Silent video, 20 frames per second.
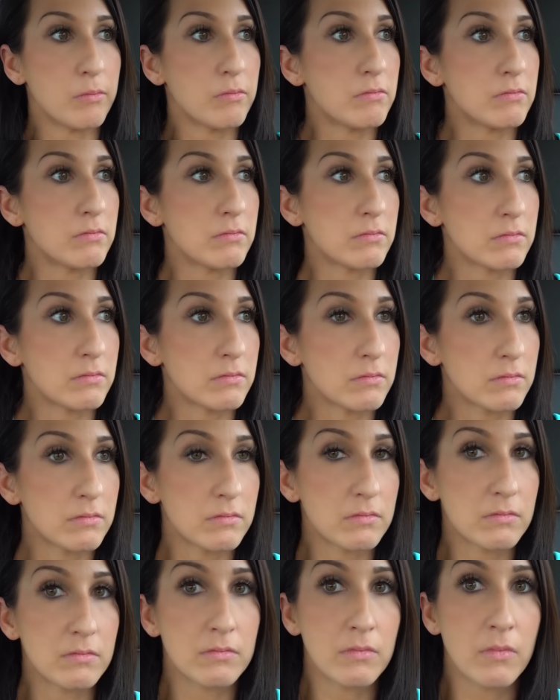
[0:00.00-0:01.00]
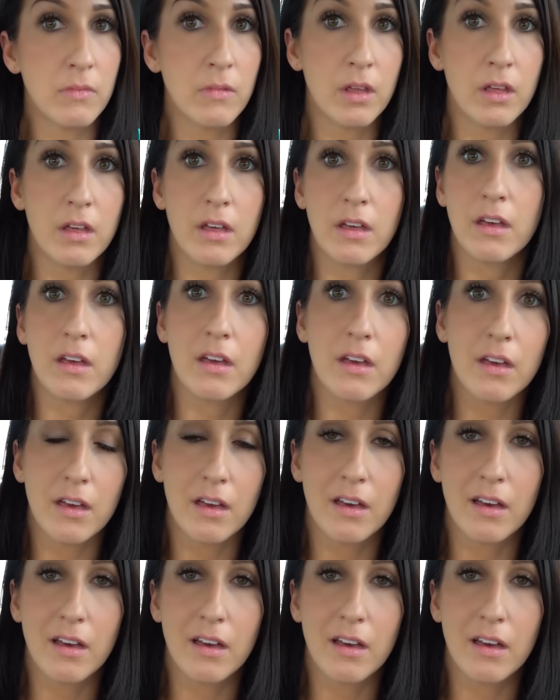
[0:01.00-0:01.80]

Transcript: Nobody speaks.